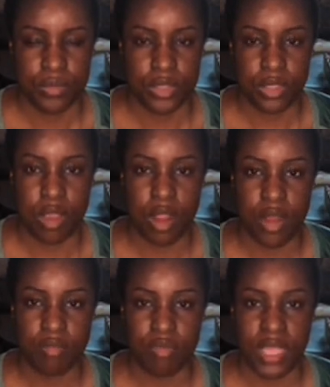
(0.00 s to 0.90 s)
the heart
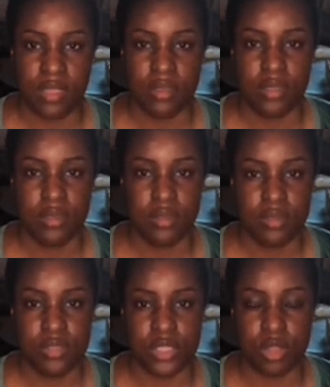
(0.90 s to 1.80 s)
rate
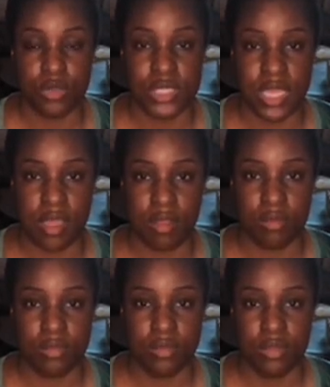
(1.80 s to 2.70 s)
slows down.
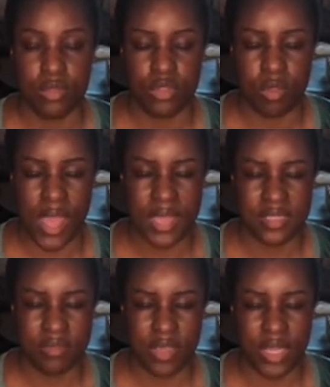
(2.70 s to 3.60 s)
You're
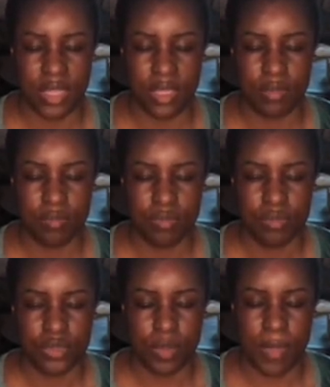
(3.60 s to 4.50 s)
activating
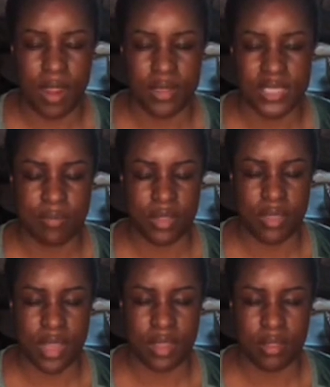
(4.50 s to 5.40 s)
your
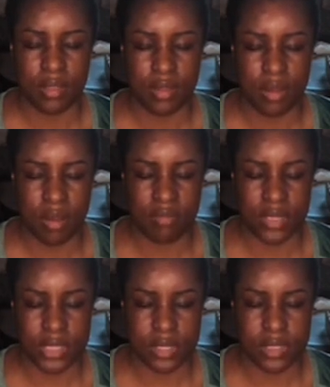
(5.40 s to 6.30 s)
parasympathetic nervous
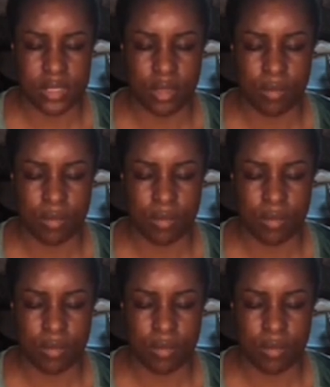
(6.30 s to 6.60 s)
system,